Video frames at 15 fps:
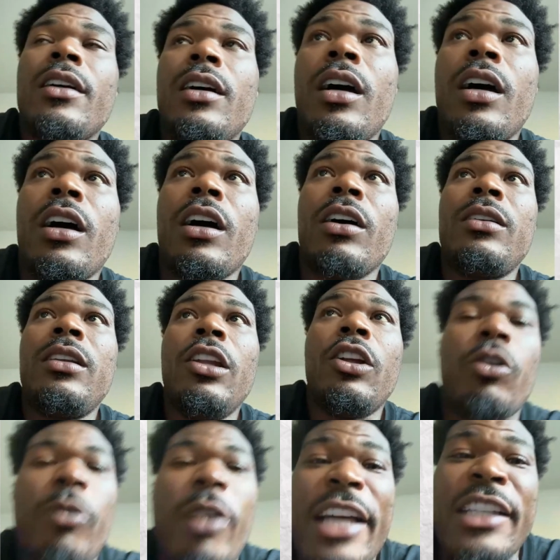Uh,
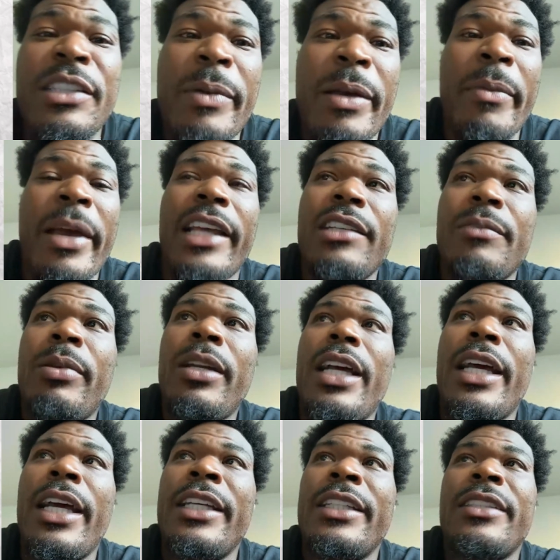Little Rice been making
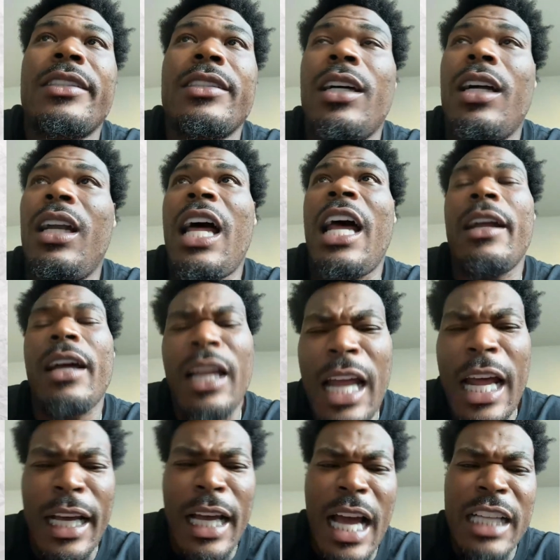plays. A lot of a
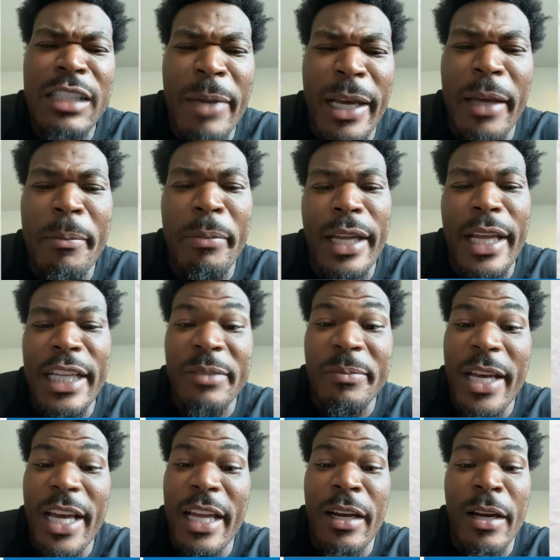lot of guys making plays,
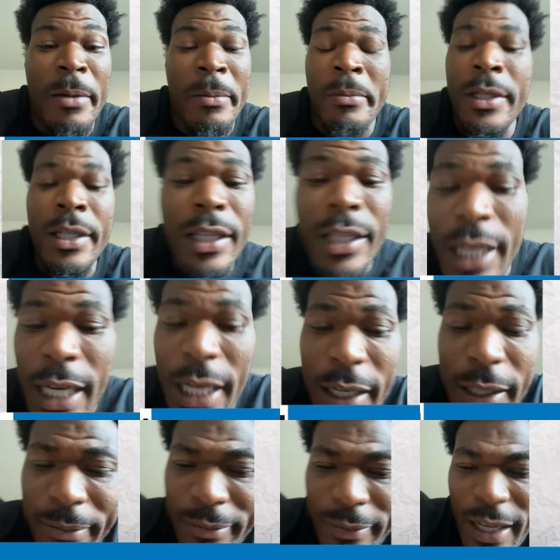man. Um,
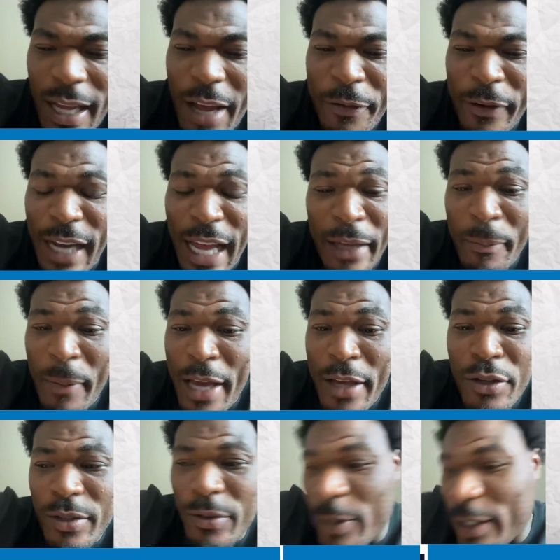and I feel like,
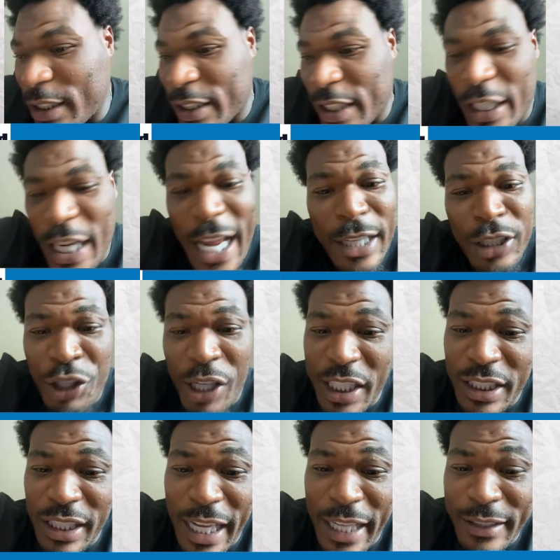man, we just need that to
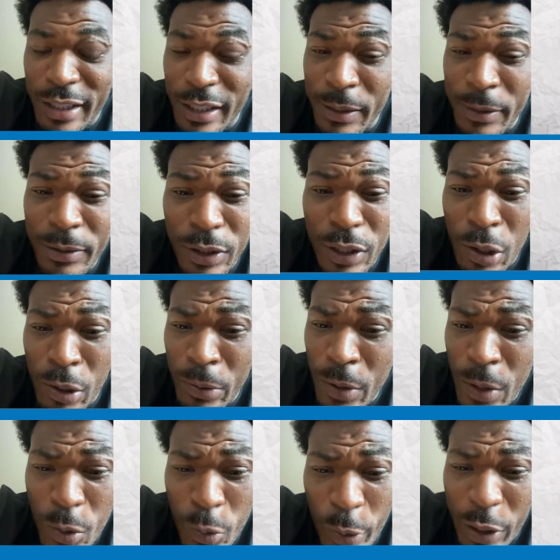translate to you know
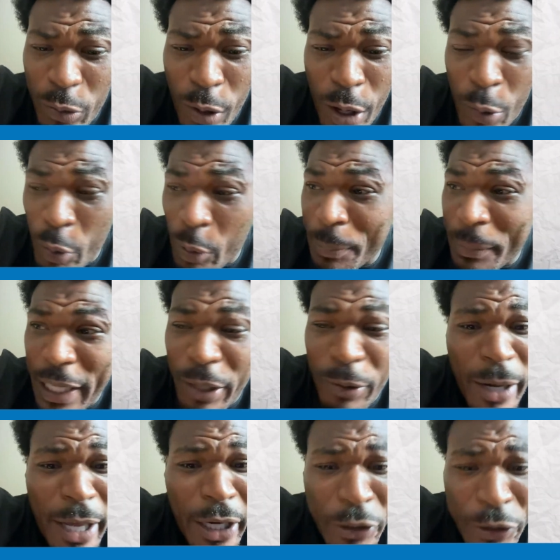week one when we play the
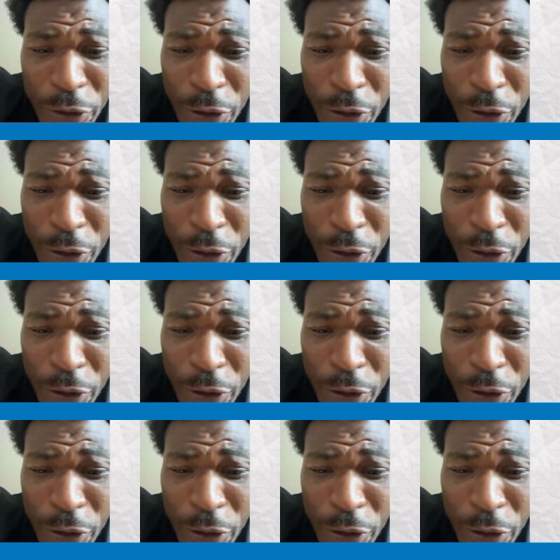Raiders.